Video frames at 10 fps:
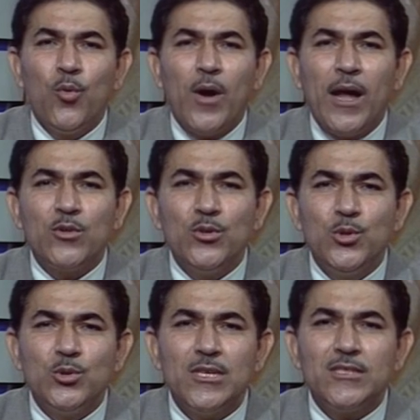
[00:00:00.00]
are to
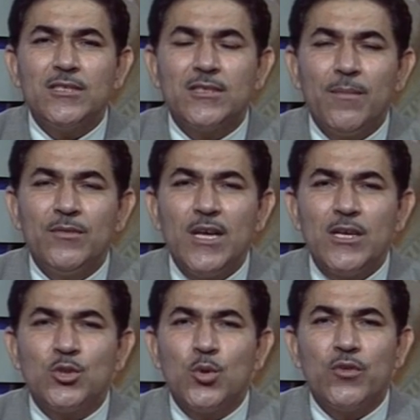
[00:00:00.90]
use the system, they are
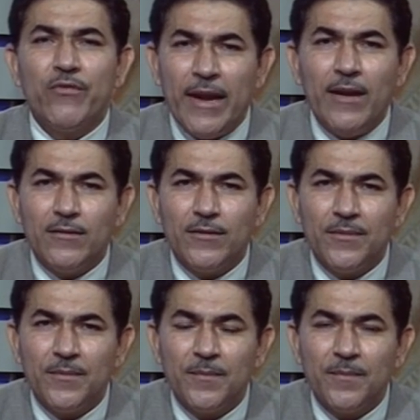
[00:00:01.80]
so trained,
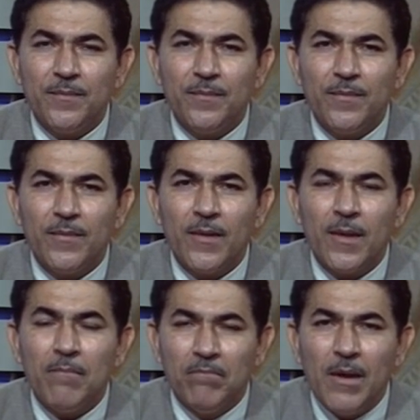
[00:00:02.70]

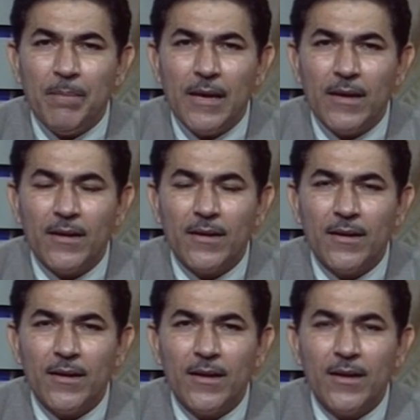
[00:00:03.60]
maybe
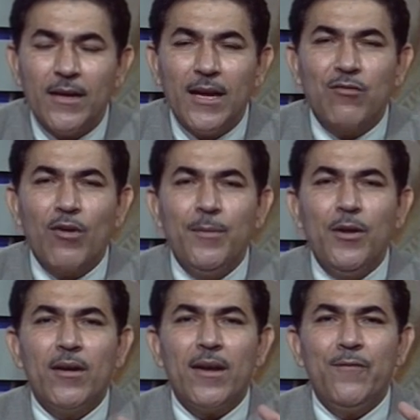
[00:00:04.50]
it will be
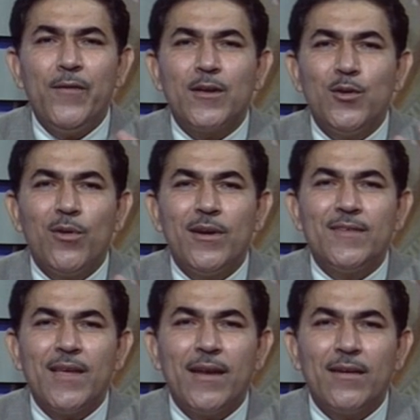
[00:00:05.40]
affecting your
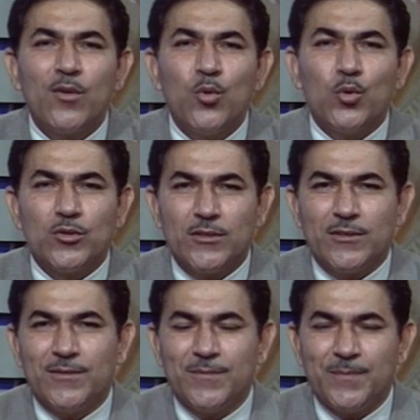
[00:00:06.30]
design course,